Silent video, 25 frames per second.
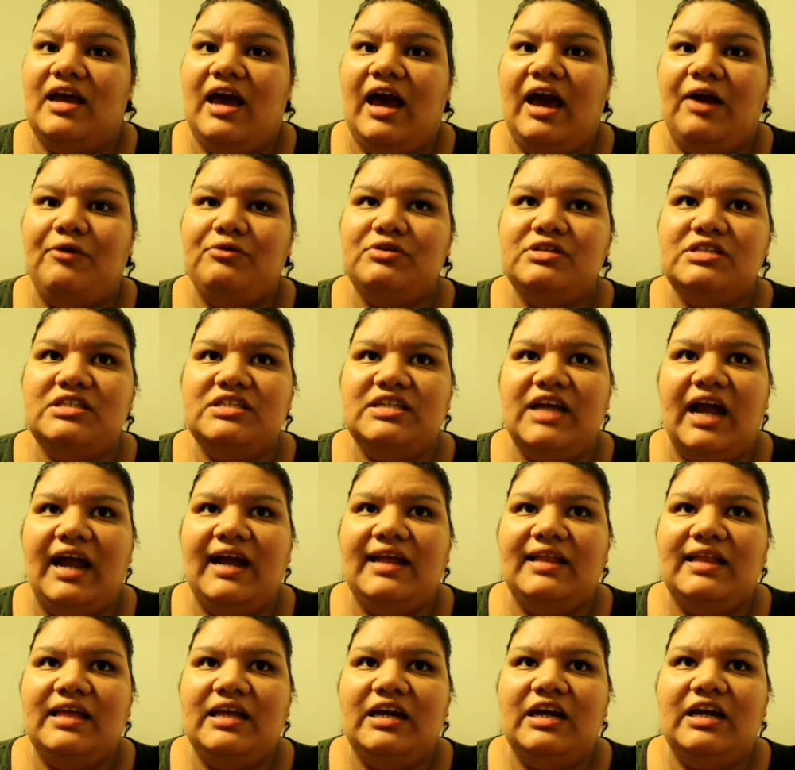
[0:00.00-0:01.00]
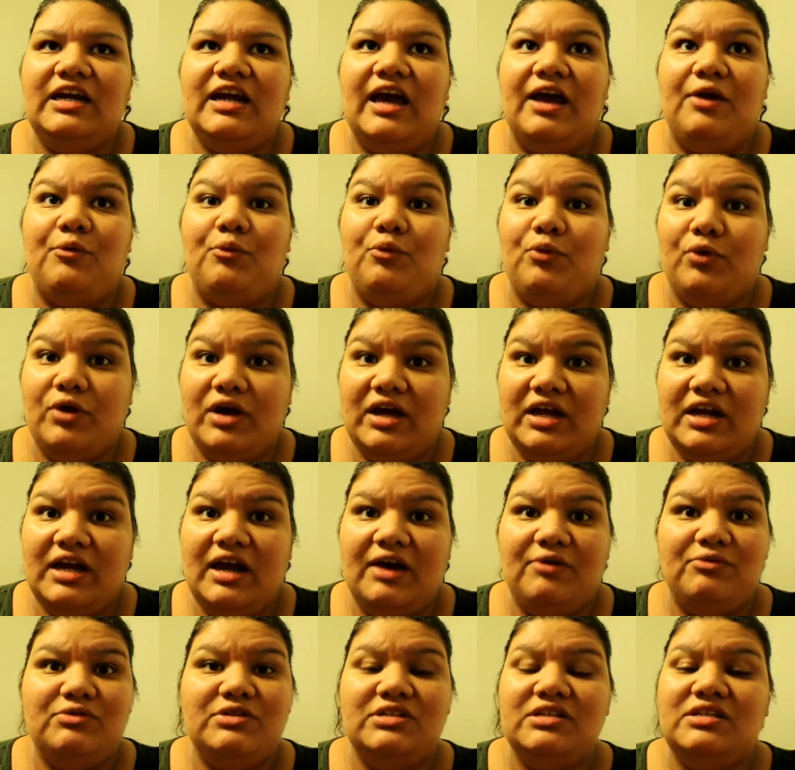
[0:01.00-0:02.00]
I was dilated at 1.
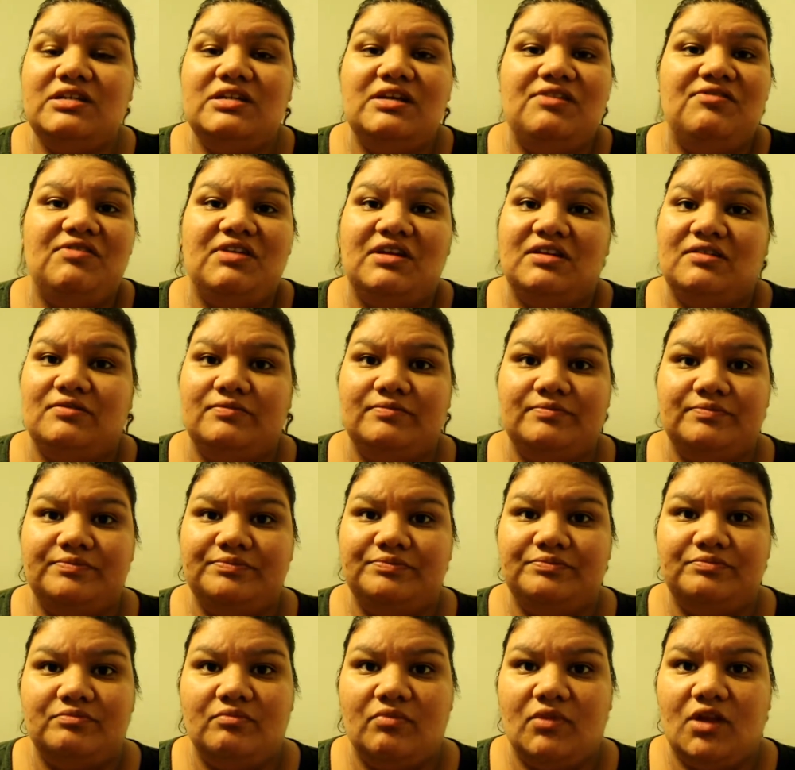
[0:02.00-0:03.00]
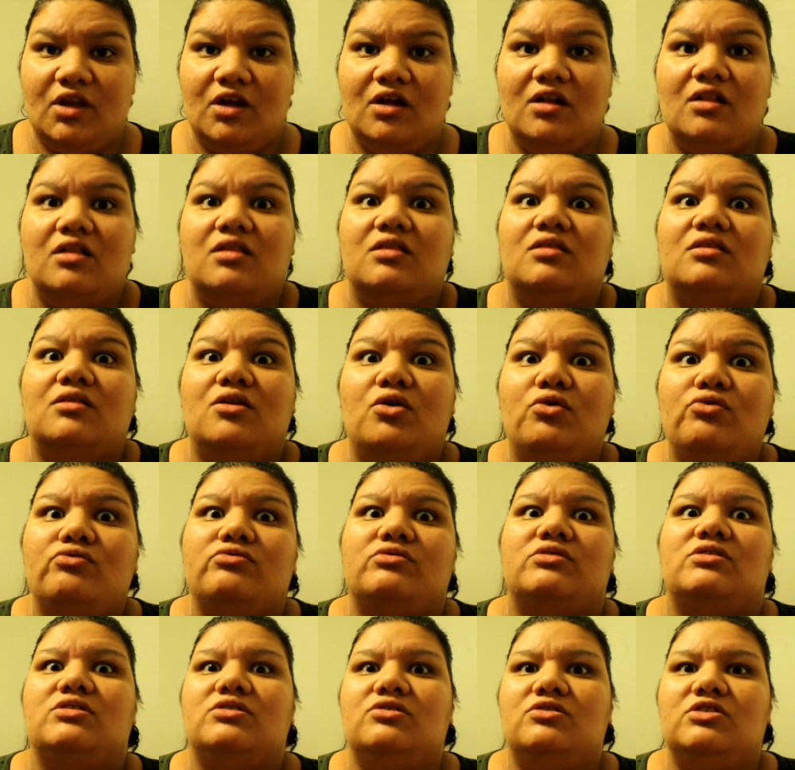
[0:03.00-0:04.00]
I wasn't even
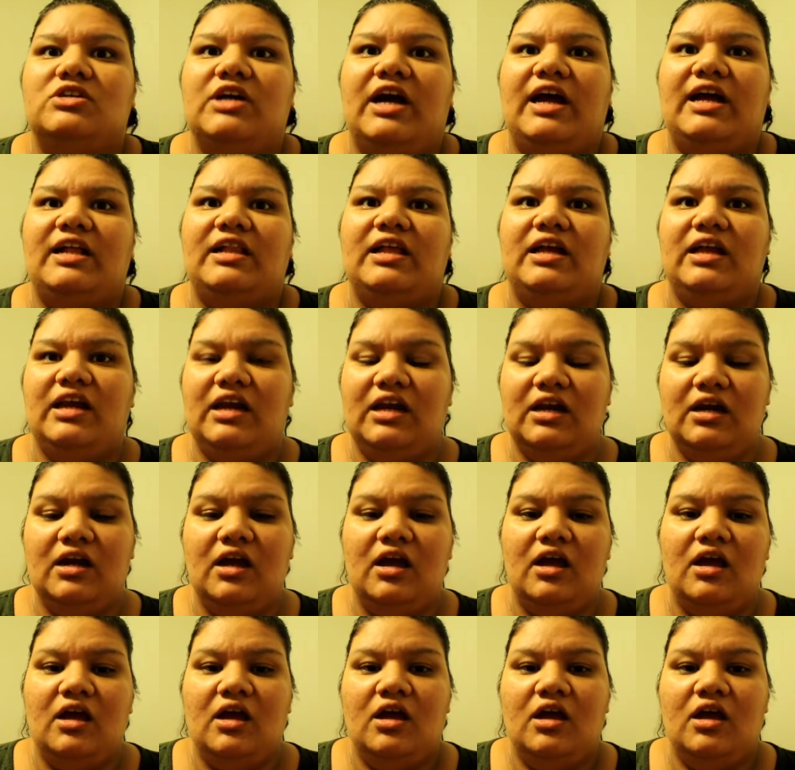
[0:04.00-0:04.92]
close to dilating.